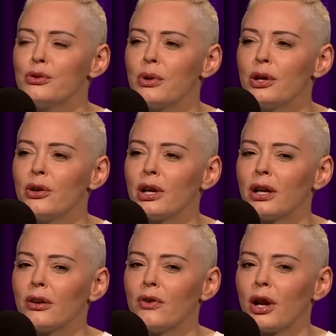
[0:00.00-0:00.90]
was
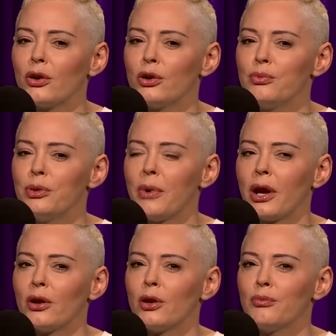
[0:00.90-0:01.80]
wondering if I could be
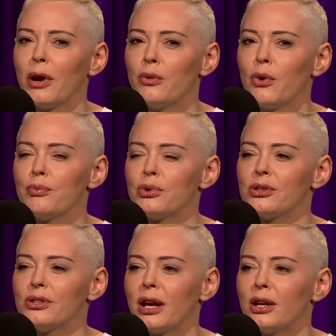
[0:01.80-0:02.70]
better and by what
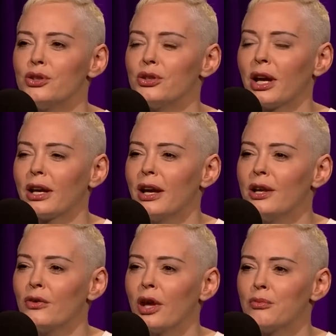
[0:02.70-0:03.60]
percentage. And I kind
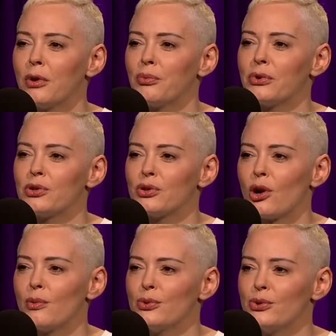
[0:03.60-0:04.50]
of came up with this
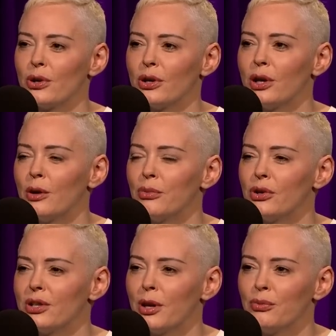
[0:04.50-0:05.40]
arbitrary
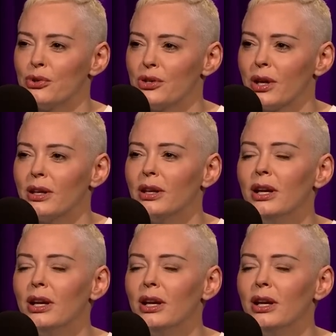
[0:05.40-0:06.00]
number 10%.